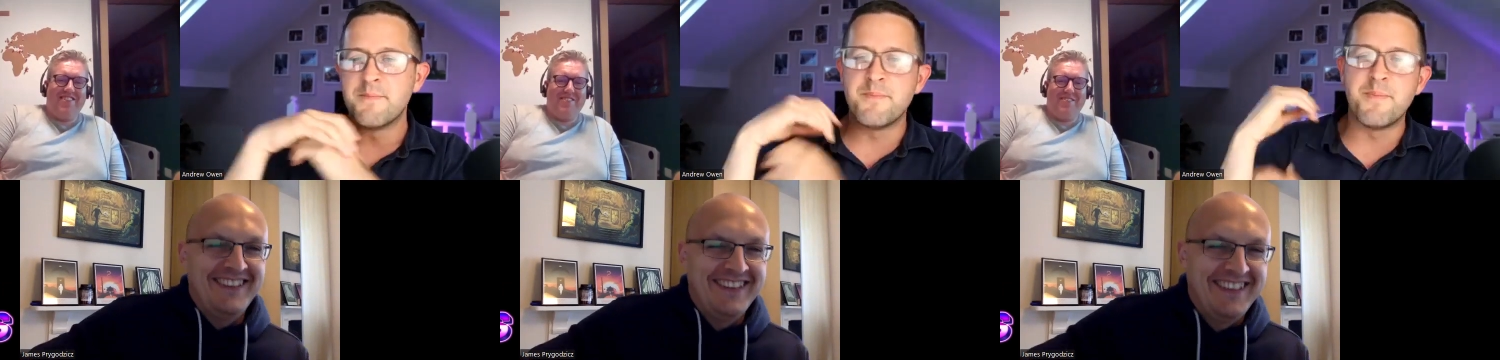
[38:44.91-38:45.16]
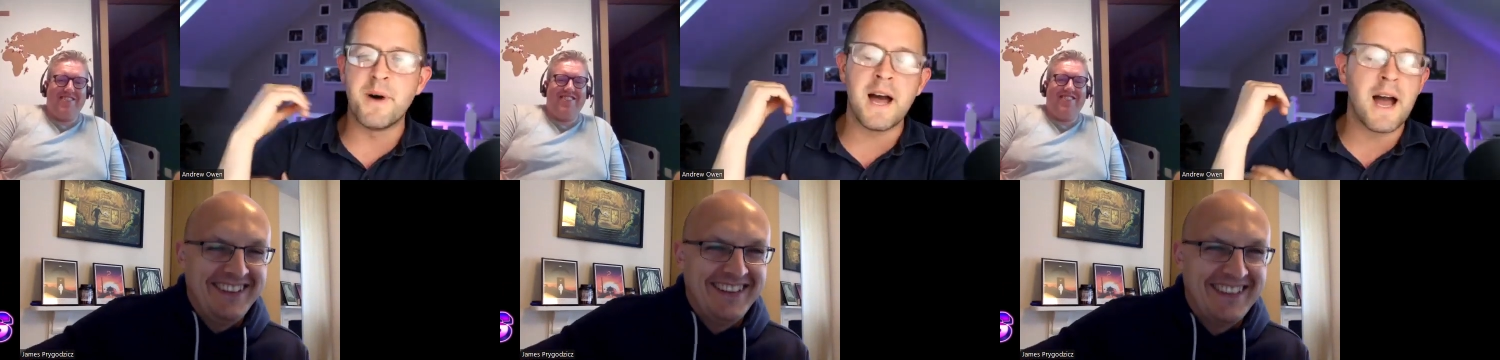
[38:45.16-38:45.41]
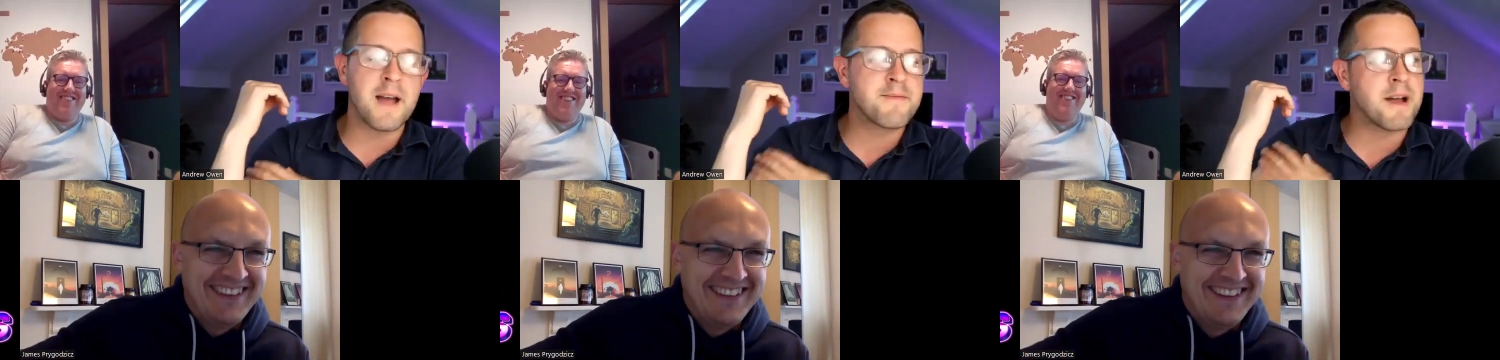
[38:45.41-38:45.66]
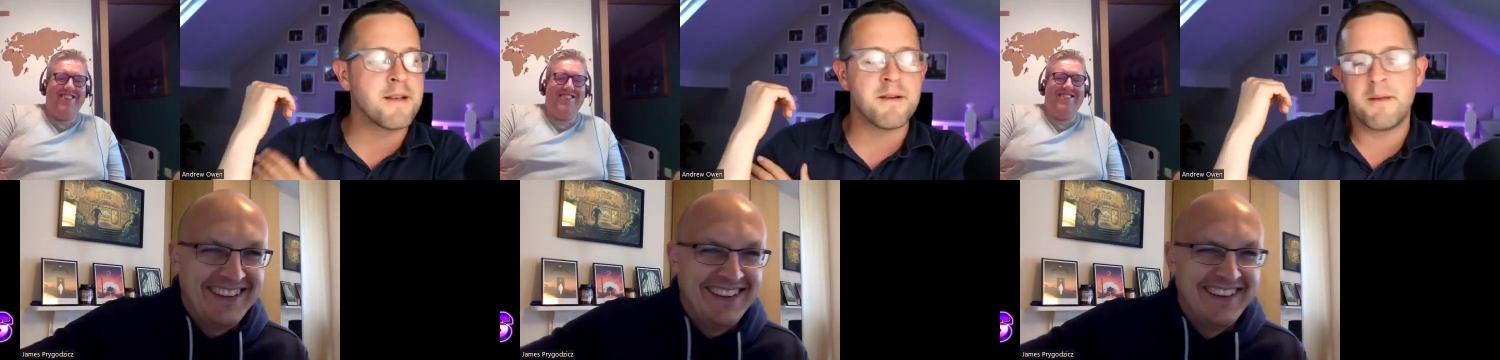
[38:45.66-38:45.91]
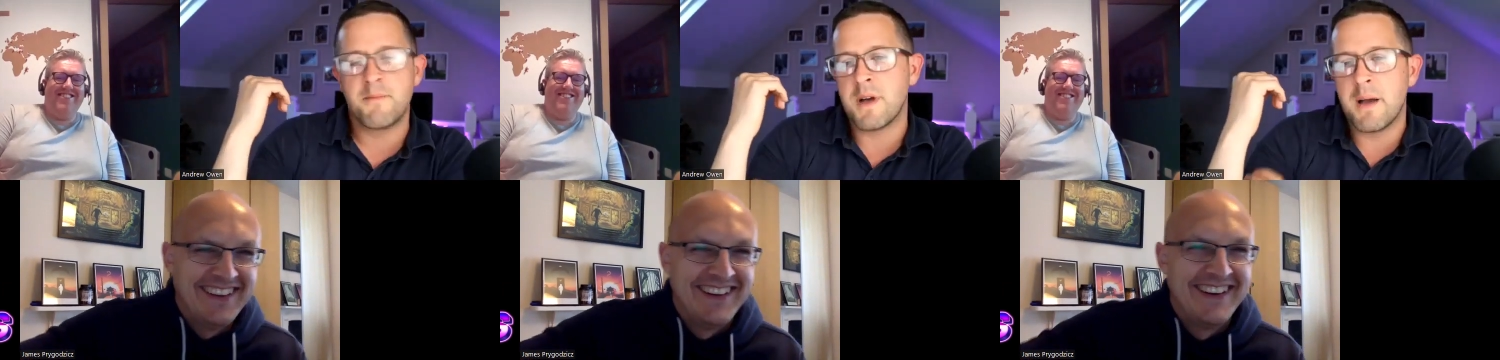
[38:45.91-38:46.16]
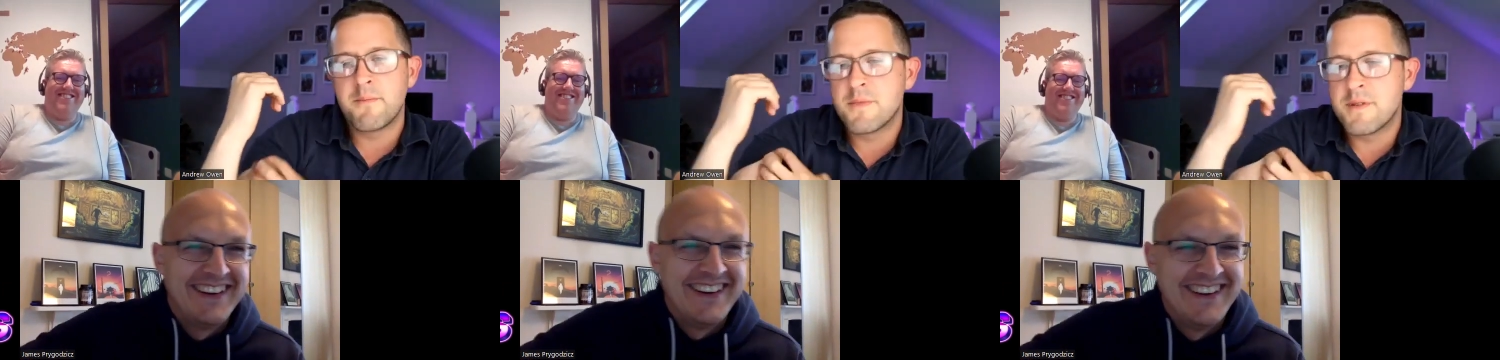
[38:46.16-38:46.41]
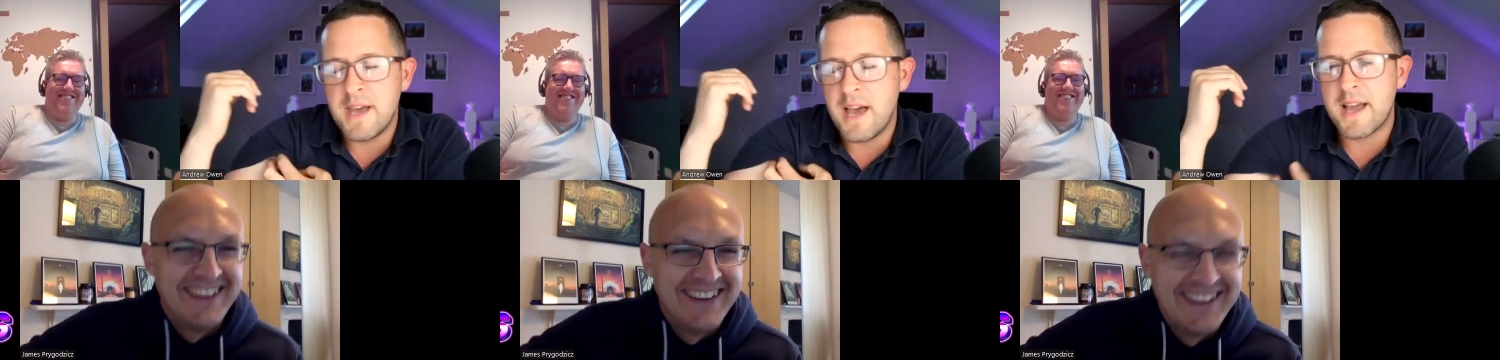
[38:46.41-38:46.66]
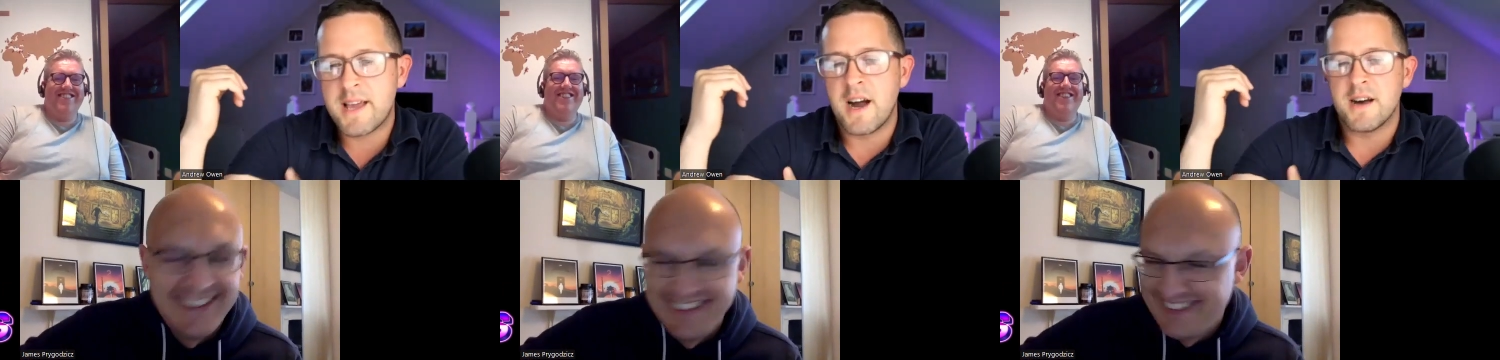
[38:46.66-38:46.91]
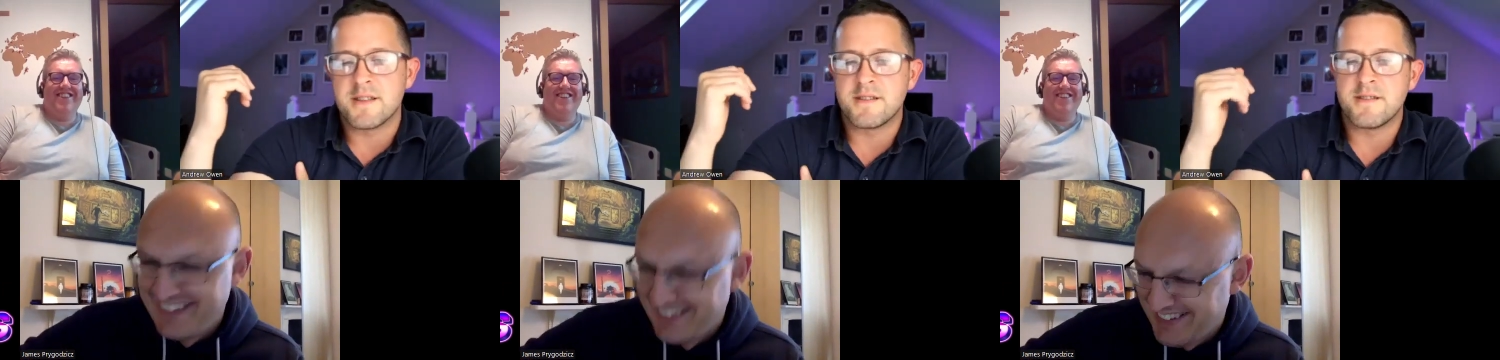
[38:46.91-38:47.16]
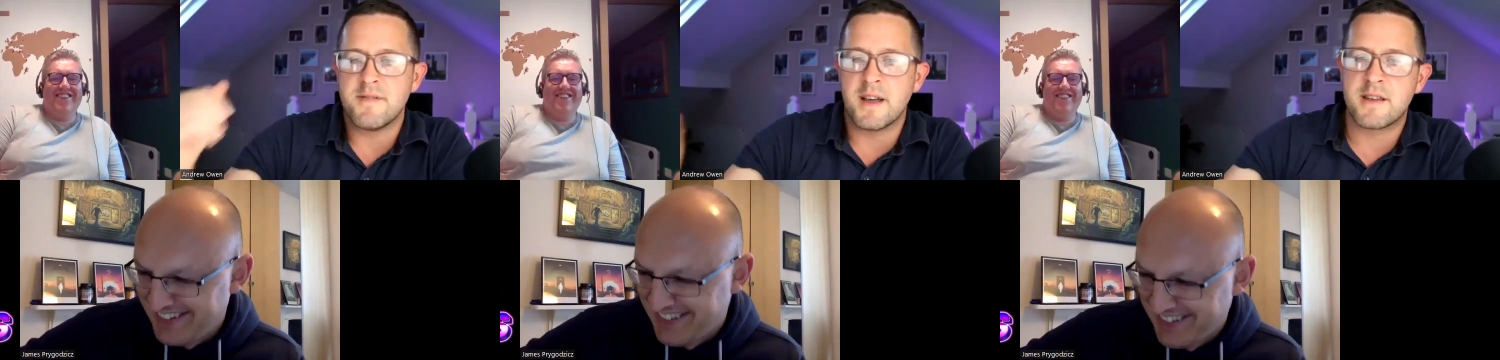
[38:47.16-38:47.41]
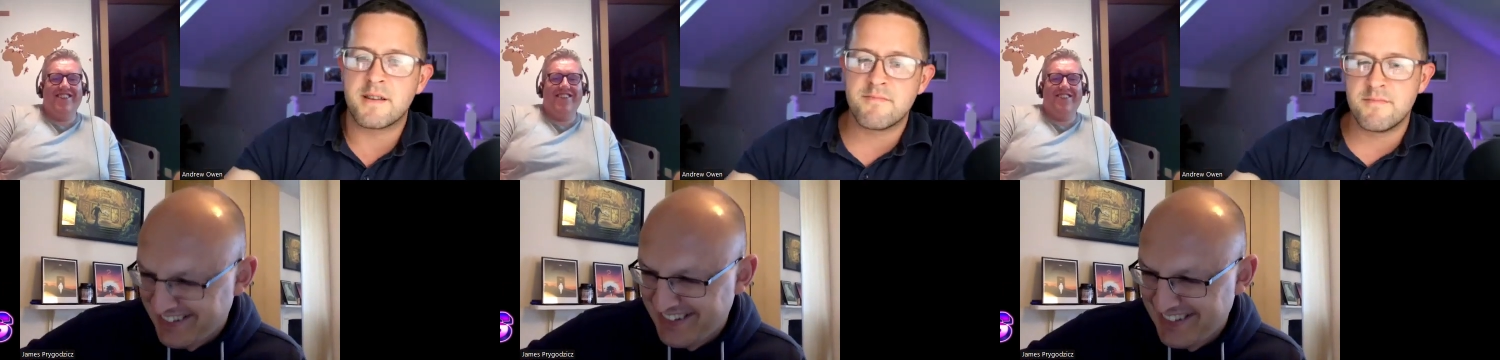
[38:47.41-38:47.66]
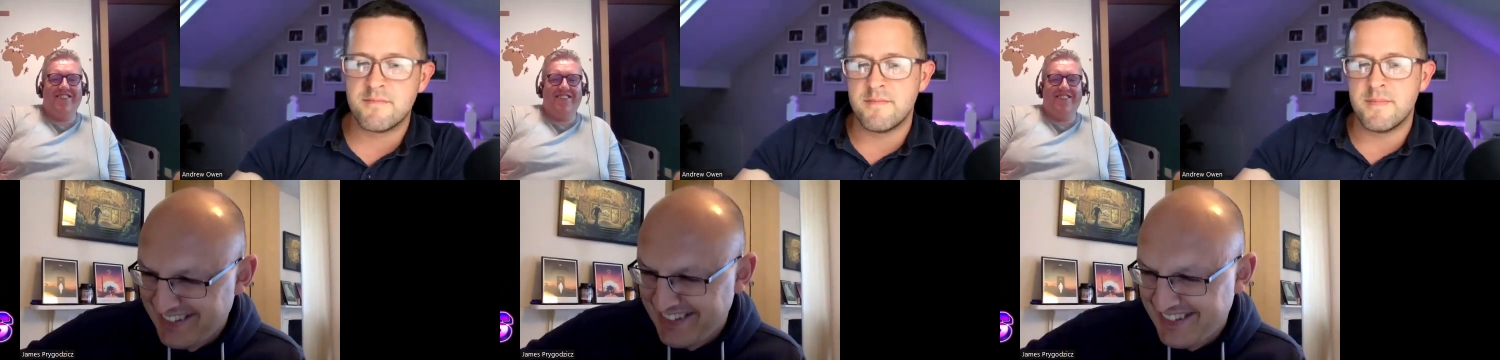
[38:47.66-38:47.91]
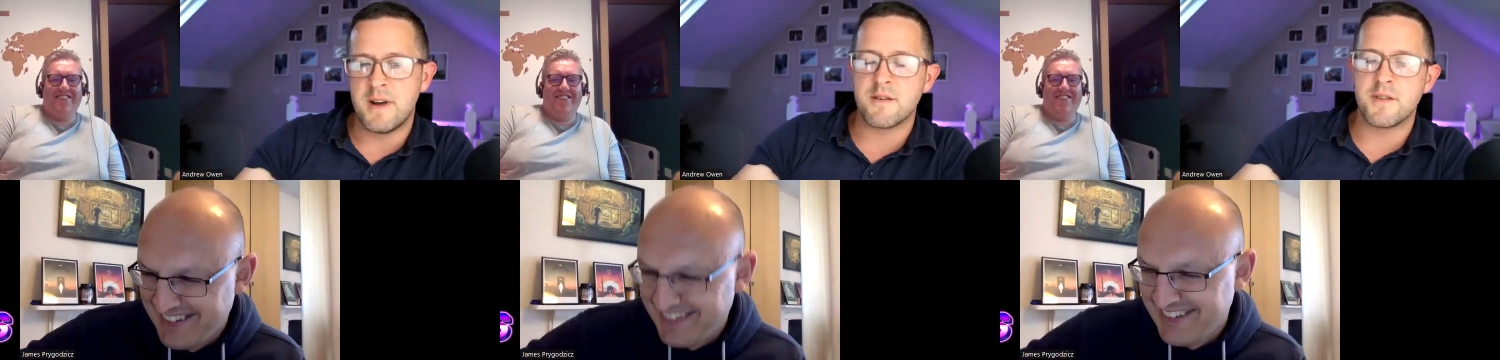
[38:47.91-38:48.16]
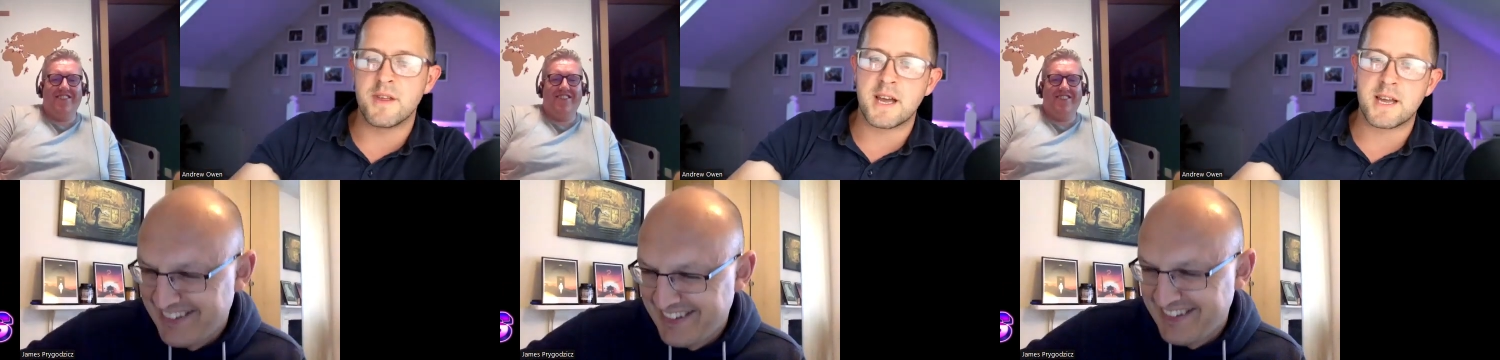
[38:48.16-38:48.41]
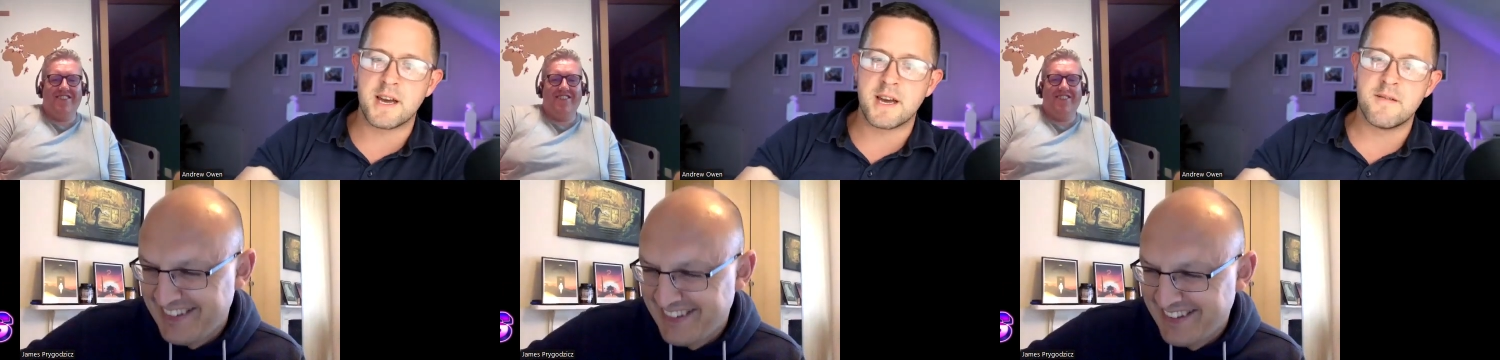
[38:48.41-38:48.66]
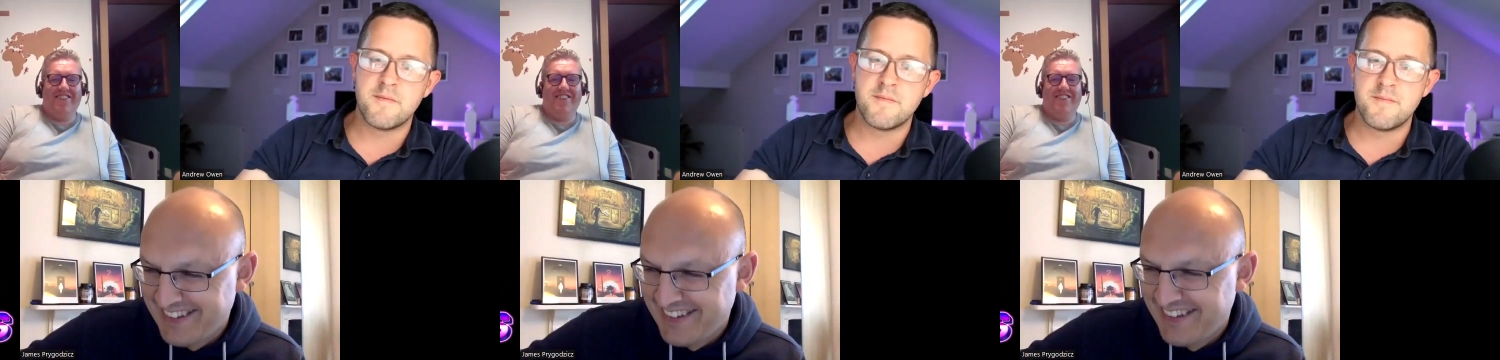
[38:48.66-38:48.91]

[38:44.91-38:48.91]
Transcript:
Speaker 1: but I, I, I'm, I'm, yeah, I can't. I, I don't think I can.